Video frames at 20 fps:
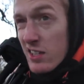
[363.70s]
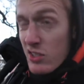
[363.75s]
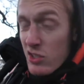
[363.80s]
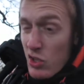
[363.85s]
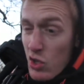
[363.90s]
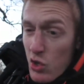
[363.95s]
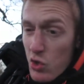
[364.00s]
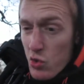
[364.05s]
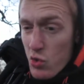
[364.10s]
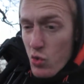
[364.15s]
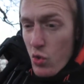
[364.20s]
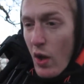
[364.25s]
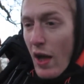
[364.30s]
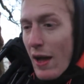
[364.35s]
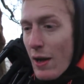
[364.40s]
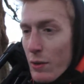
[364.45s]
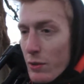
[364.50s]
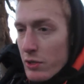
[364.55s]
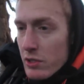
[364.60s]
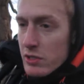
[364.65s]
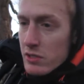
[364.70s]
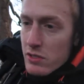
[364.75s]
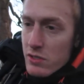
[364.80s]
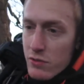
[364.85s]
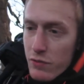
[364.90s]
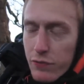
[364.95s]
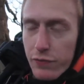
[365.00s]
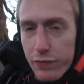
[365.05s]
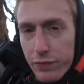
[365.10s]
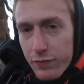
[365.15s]
2 hours
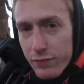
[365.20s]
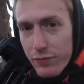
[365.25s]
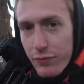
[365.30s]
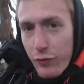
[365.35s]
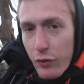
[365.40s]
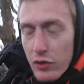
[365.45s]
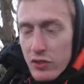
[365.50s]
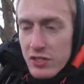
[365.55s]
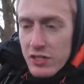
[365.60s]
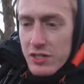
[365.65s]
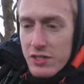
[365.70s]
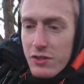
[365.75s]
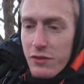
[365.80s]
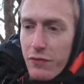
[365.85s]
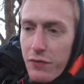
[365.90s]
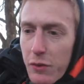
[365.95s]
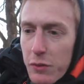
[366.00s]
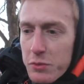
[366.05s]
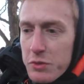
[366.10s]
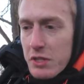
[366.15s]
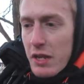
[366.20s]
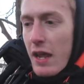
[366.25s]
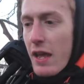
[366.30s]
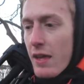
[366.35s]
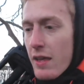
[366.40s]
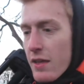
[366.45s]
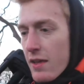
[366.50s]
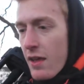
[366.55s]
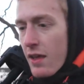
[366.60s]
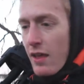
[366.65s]
of footage I filmed
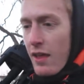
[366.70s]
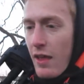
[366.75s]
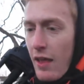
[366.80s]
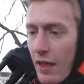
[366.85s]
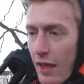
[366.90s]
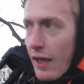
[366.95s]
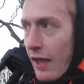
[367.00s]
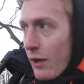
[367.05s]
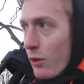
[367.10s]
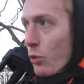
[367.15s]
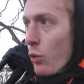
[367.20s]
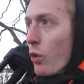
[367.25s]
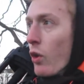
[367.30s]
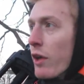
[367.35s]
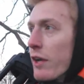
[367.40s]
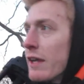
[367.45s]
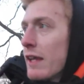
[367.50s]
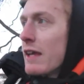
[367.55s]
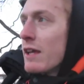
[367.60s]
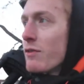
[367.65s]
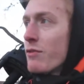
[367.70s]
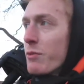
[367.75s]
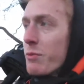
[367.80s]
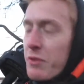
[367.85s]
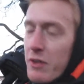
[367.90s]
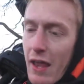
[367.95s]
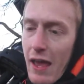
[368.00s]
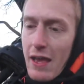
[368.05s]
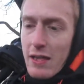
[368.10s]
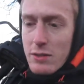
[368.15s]
today, and all I need from
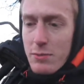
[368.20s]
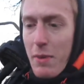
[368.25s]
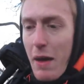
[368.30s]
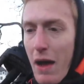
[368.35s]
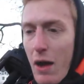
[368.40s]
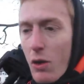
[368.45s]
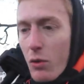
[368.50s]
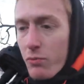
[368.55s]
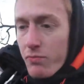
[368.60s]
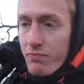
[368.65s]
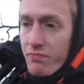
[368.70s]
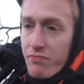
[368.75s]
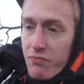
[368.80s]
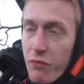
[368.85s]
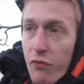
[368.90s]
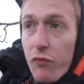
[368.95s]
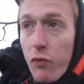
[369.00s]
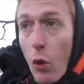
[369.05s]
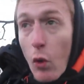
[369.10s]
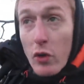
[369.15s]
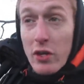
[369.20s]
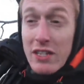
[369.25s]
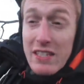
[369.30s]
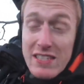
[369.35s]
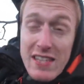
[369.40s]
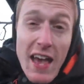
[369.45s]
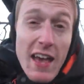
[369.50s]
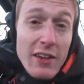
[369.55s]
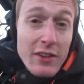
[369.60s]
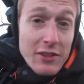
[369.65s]
today is about 40
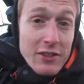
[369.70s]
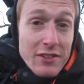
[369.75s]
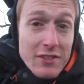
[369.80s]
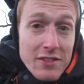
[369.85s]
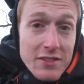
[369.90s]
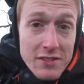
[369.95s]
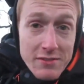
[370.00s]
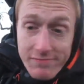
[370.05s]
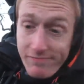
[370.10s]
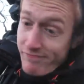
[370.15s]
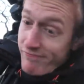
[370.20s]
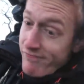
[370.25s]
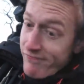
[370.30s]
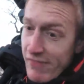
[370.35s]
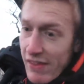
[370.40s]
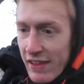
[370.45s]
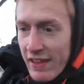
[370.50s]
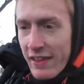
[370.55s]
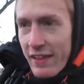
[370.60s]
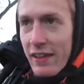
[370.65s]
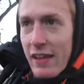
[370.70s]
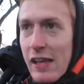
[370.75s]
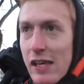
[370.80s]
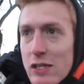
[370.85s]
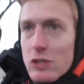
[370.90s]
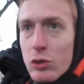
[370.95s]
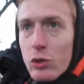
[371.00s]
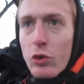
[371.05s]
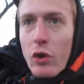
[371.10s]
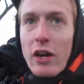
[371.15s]
seconds.
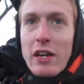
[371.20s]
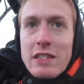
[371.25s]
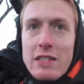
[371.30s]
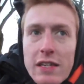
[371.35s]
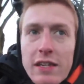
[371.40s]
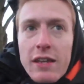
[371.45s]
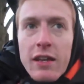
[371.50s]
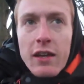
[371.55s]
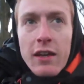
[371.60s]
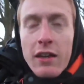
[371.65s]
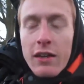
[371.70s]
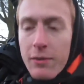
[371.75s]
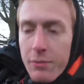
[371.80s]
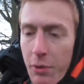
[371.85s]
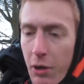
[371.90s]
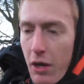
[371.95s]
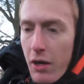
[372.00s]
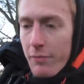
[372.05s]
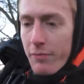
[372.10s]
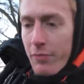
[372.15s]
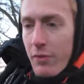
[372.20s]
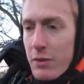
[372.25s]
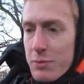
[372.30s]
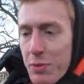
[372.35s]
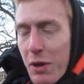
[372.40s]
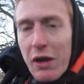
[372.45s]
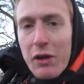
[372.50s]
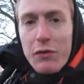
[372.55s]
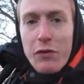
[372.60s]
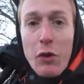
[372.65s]
It's crazy, but it's
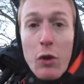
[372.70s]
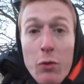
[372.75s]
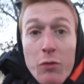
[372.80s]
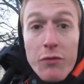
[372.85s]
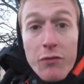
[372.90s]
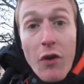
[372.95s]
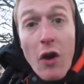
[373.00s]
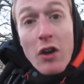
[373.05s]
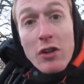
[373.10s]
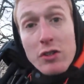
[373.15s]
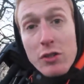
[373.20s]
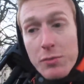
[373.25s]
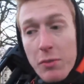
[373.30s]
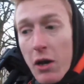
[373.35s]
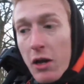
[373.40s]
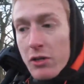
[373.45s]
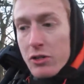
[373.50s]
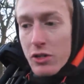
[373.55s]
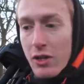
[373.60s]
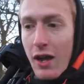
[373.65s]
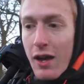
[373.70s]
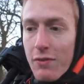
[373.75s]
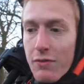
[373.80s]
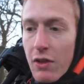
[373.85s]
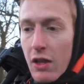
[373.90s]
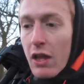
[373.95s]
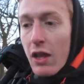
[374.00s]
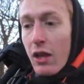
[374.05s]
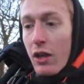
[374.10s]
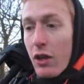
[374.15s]
better to film far too much and have
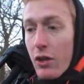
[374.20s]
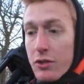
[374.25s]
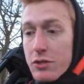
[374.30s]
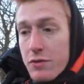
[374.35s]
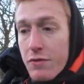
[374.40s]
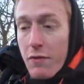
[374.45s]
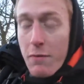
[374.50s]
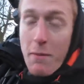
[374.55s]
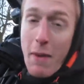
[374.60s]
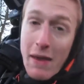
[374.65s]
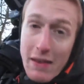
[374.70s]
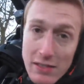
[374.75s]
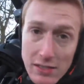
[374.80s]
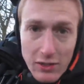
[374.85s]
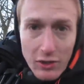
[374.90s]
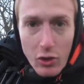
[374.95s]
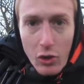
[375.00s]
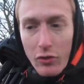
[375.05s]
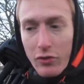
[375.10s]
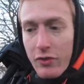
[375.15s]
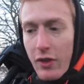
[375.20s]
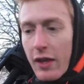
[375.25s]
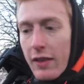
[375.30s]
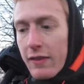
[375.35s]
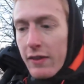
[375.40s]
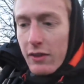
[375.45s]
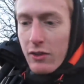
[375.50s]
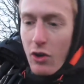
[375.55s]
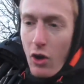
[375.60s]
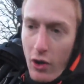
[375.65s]
loads of amazing content
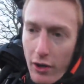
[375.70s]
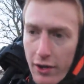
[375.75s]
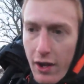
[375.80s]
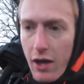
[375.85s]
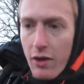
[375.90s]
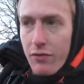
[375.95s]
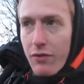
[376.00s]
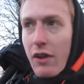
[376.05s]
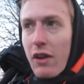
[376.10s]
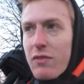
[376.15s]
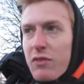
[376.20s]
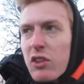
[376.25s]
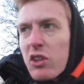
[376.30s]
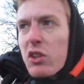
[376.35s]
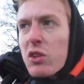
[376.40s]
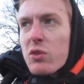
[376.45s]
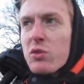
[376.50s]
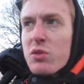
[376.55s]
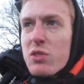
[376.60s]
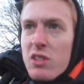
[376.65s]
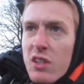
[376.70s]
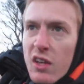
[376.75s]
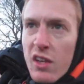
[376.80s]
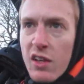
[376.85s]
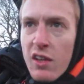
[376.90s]
than not enough and have to use